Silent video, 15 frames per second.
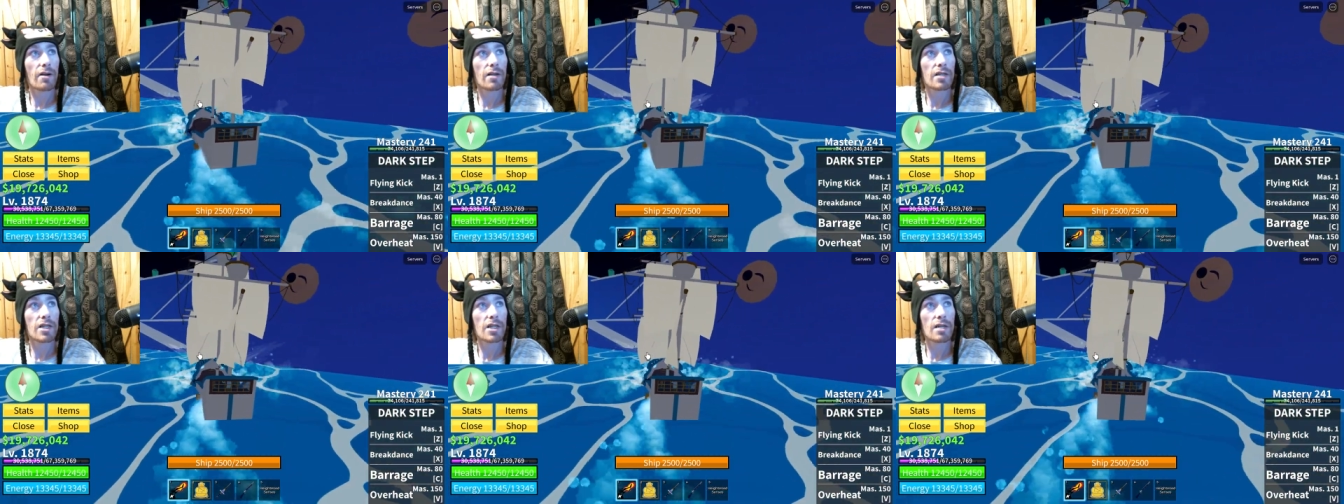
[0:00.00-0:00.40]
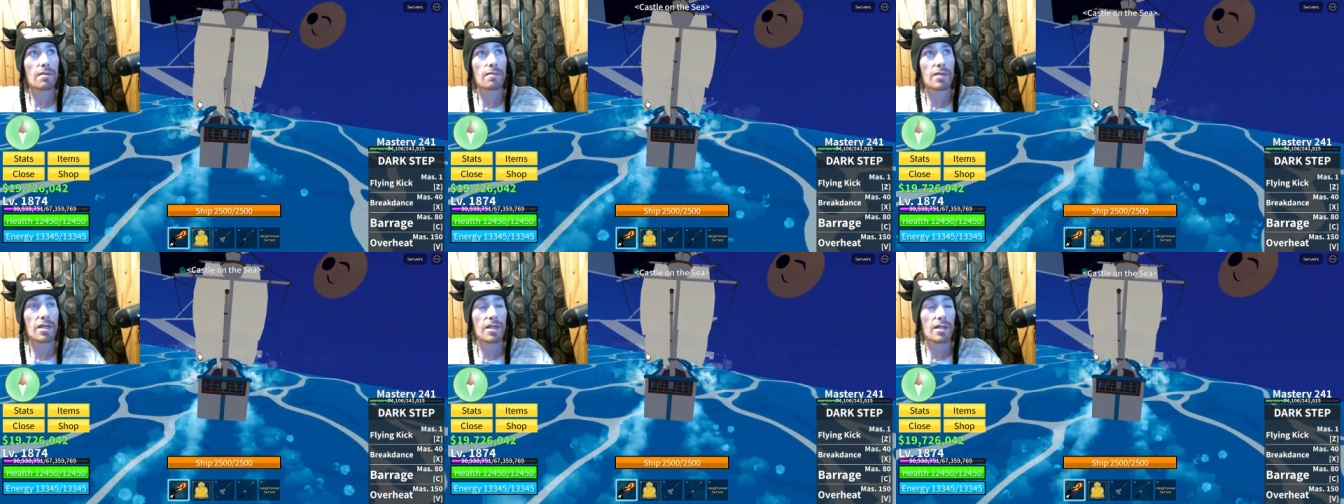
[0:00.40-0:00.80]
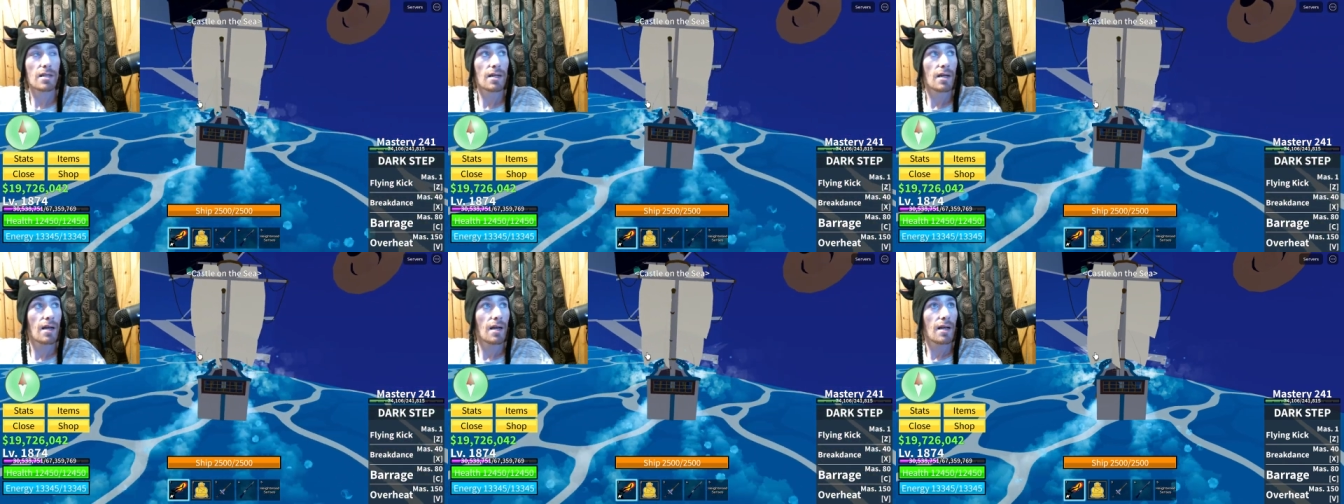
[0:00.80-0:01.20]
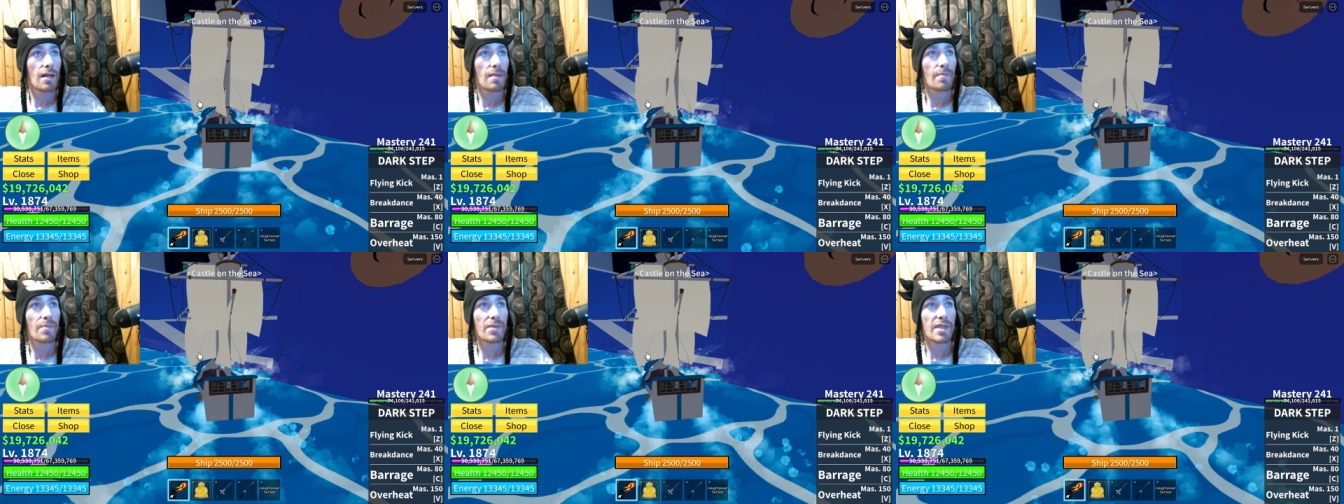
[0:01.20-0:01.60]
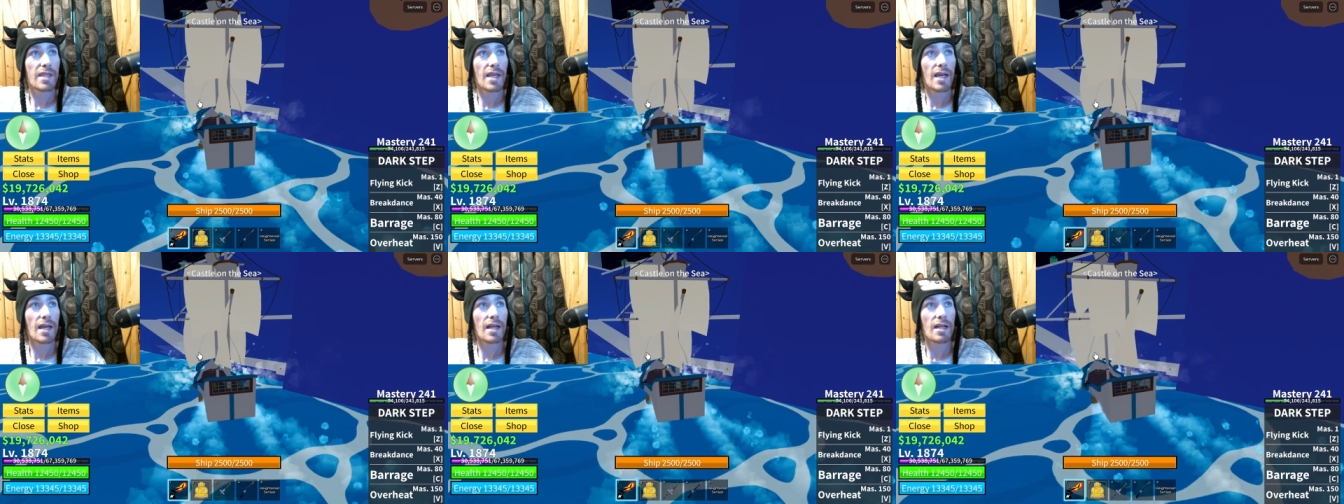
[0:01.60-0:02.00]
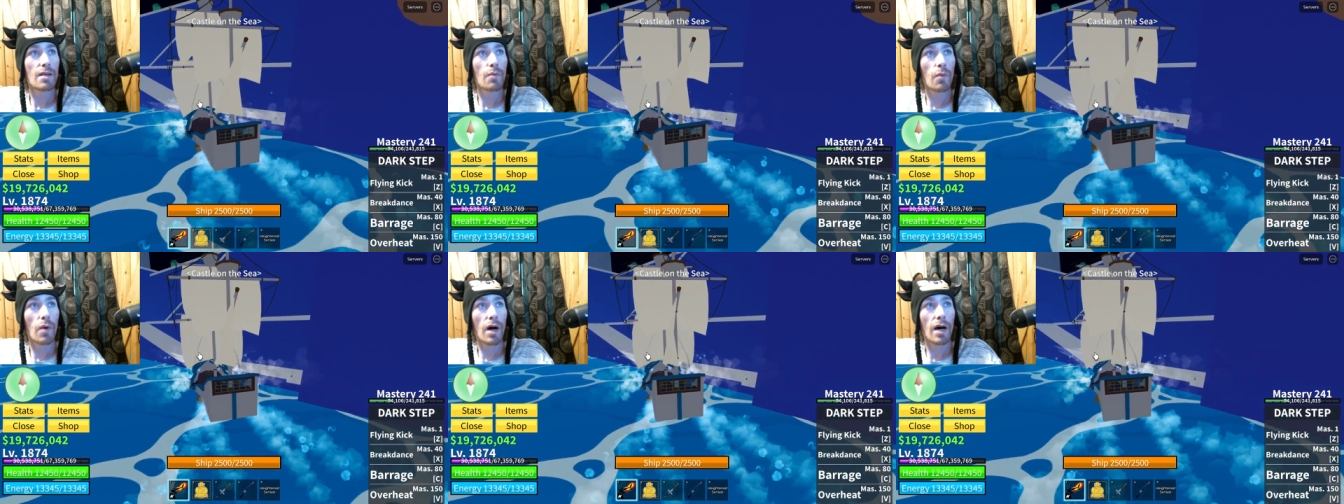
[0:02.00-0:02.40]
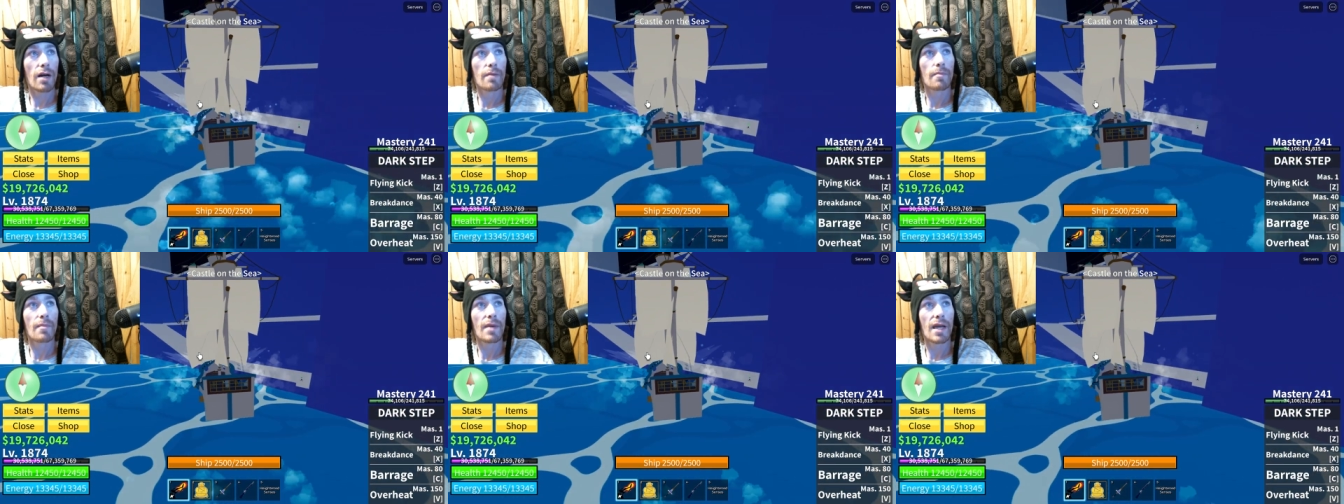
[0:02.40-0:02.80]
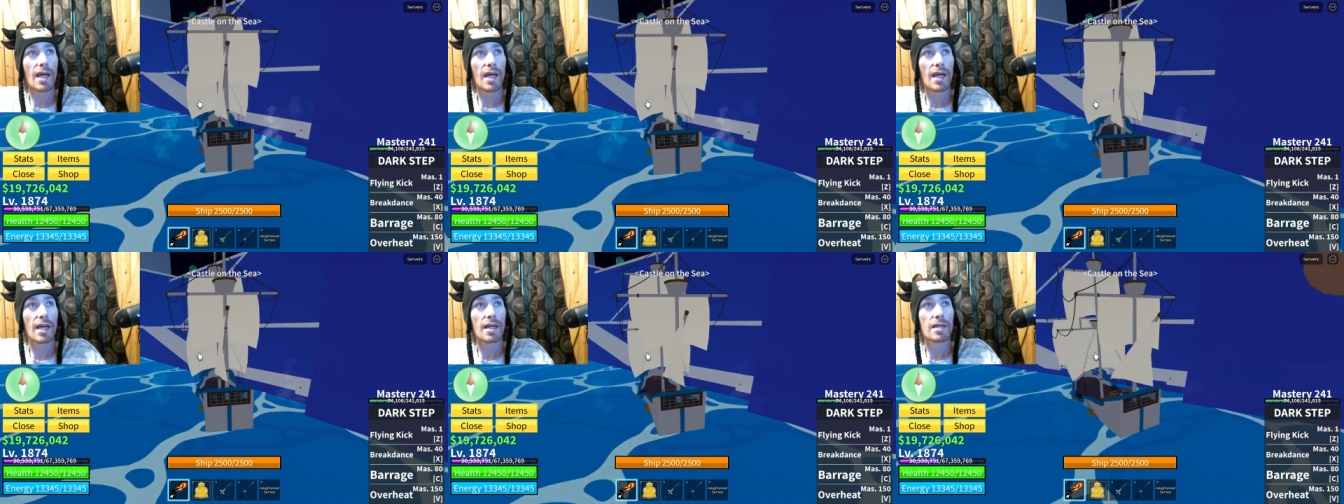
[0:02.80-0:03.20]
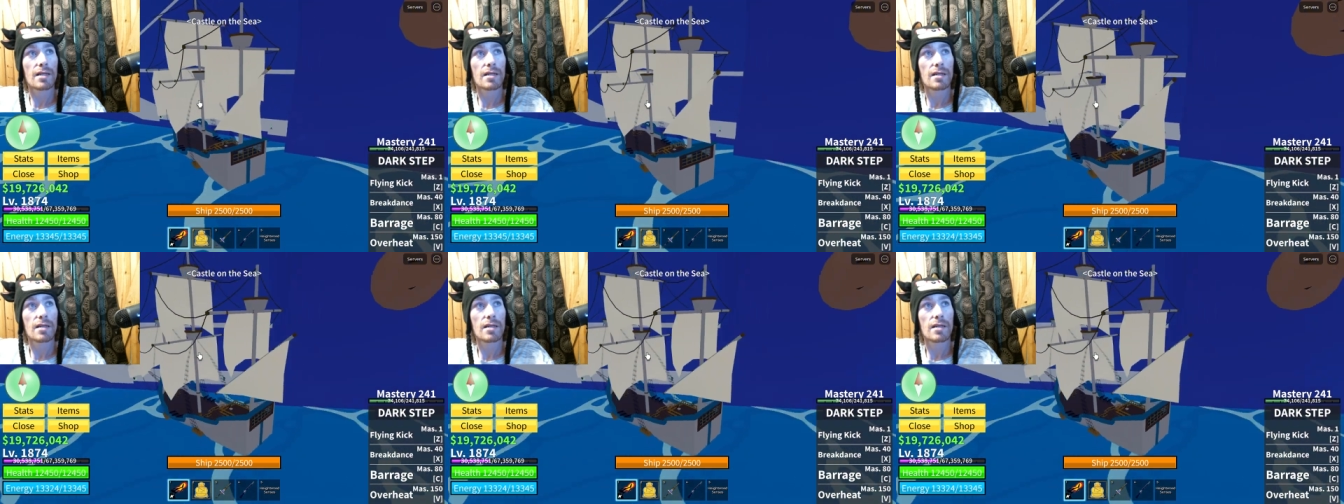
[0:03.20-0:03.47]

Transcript: Ship just dead in the water, man.